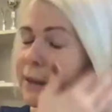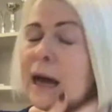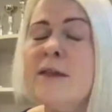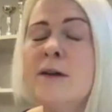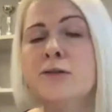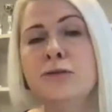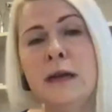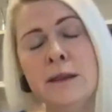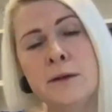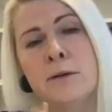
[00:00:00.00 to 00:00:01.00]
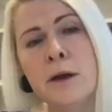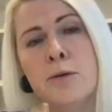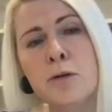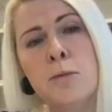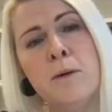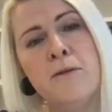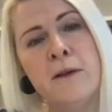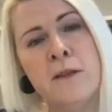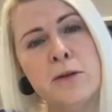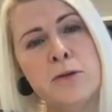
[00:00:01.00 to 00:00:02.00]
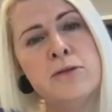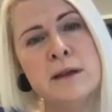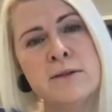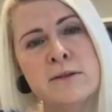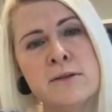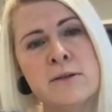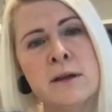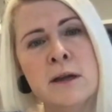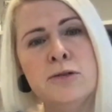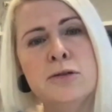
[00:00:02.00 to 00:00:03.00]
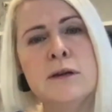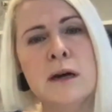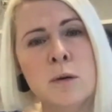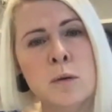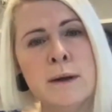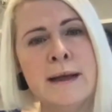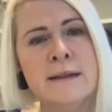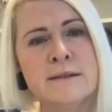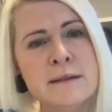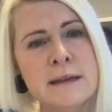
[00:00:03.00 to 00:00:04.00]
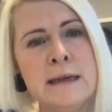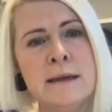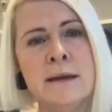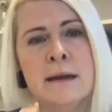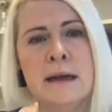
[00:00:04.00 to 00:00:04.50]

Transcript: gather together a group of enthusiasts to go and see